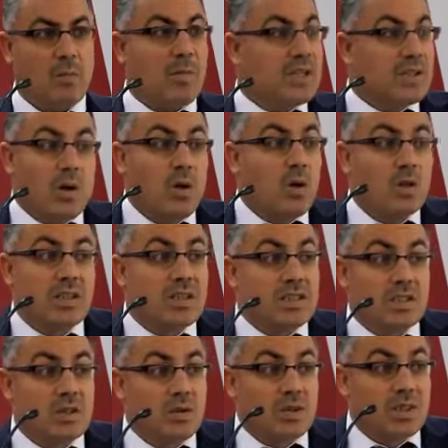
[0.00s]
but all the
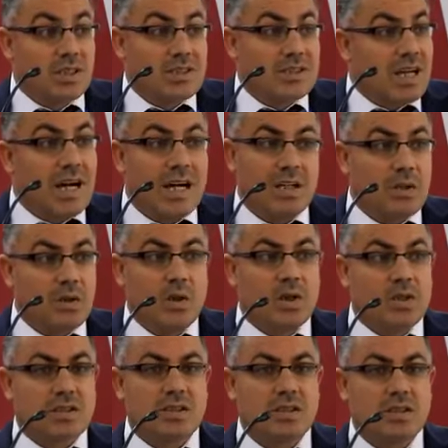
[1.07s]
students are
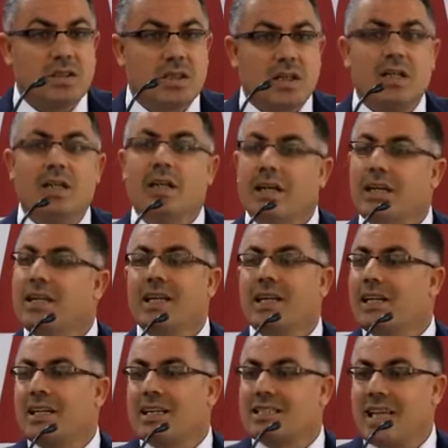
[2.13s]
not learning
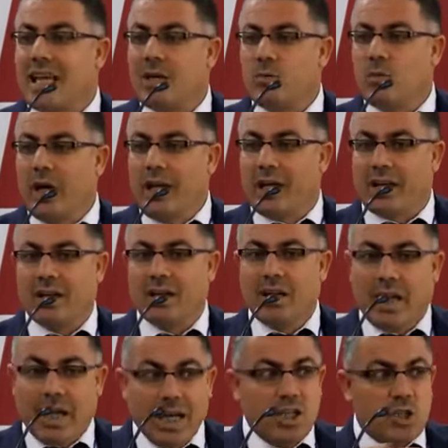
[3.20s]
in the same way.
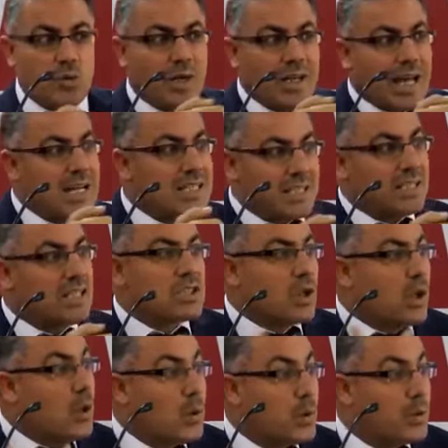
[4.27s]
Each one has its
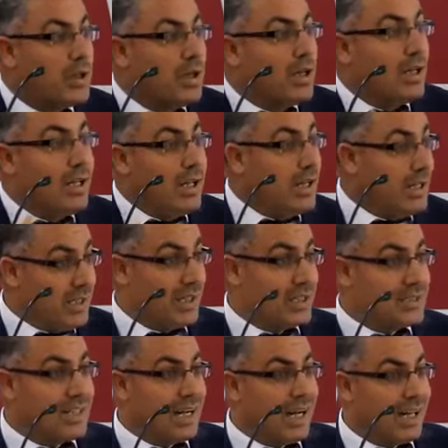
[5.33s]
own learning
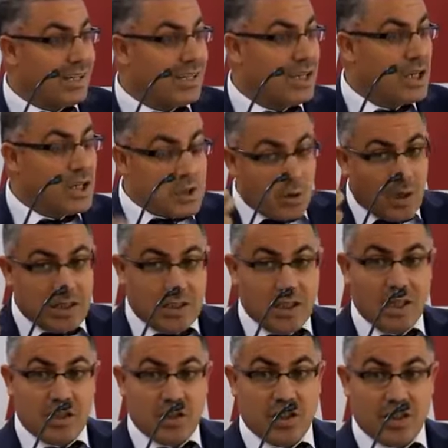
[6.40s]
style. So a
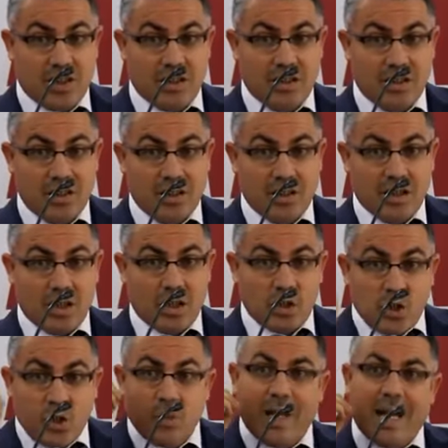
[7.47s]
teacher
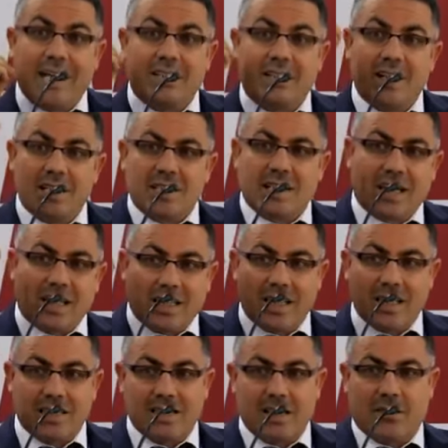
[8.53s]
should be addressing
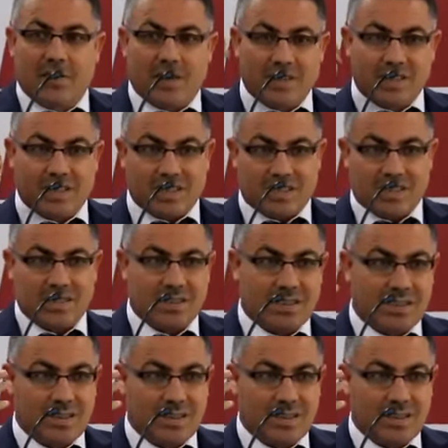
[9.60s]
these differences.